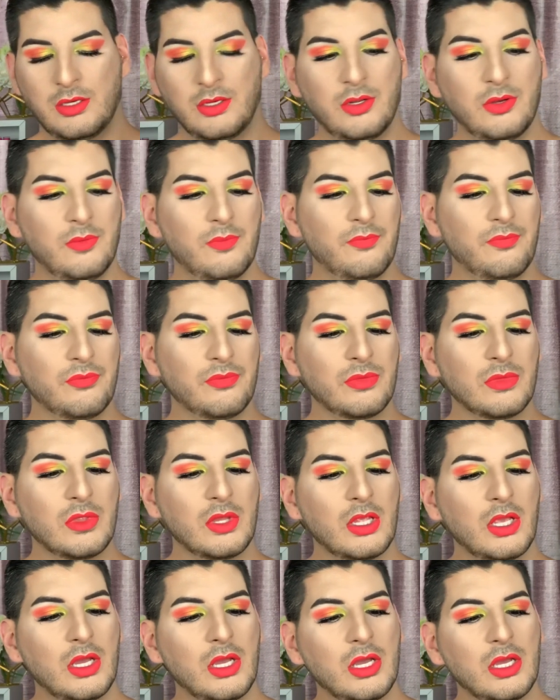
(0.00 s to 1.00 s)
Nope.
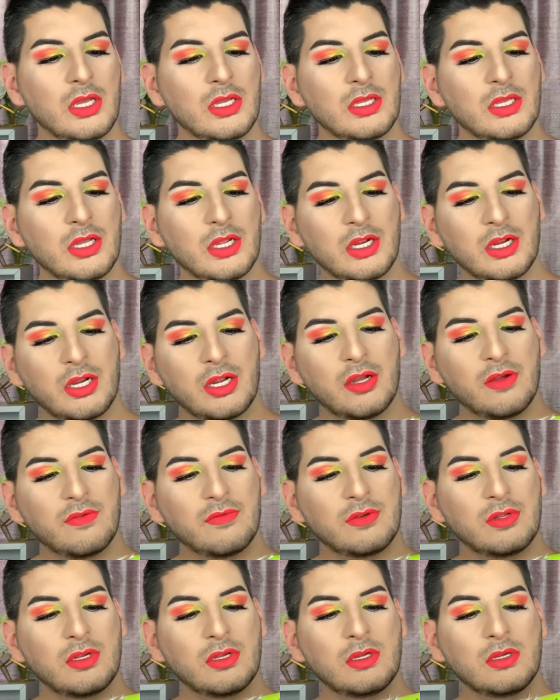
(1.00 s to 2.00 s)
You
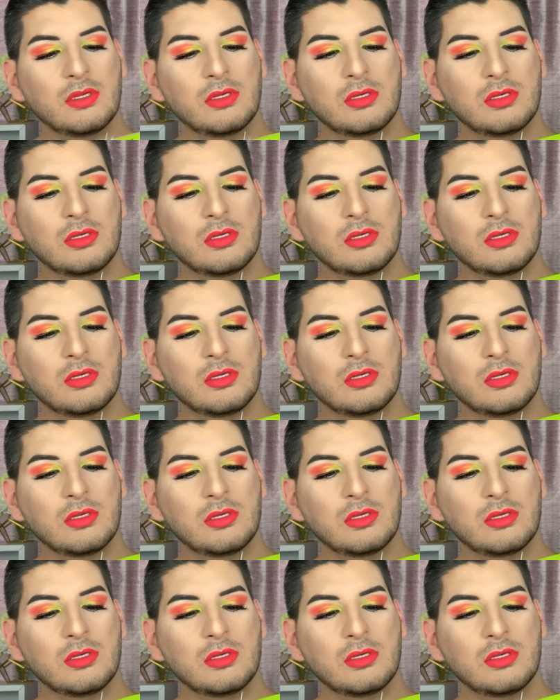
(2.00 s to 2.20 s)
have to.